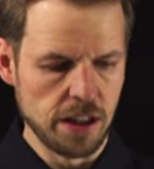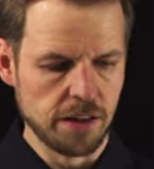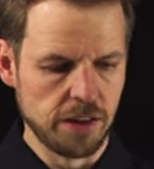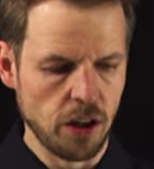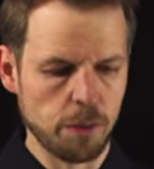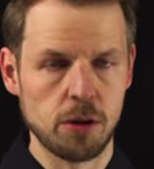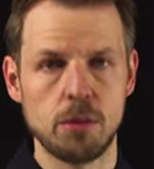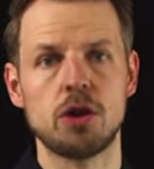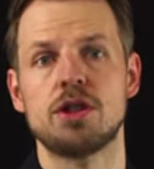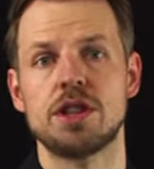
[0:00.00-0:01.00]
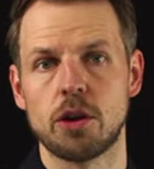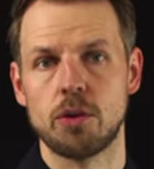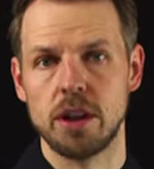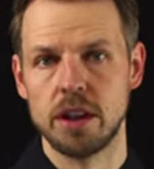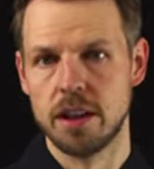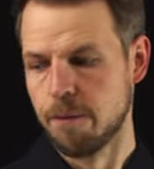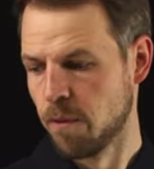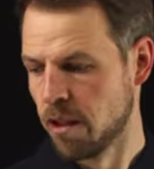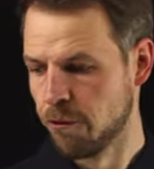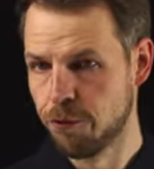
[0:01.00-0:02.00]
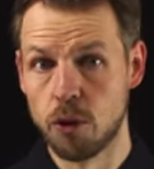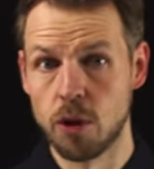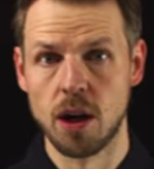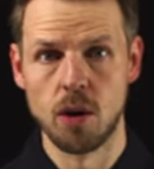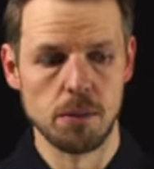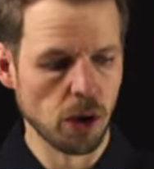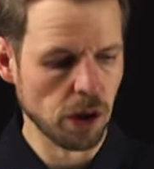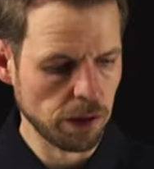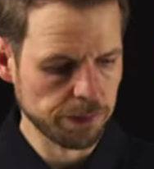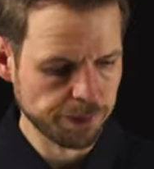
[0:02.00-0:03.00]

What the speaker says: is the optimal trajectory for our model,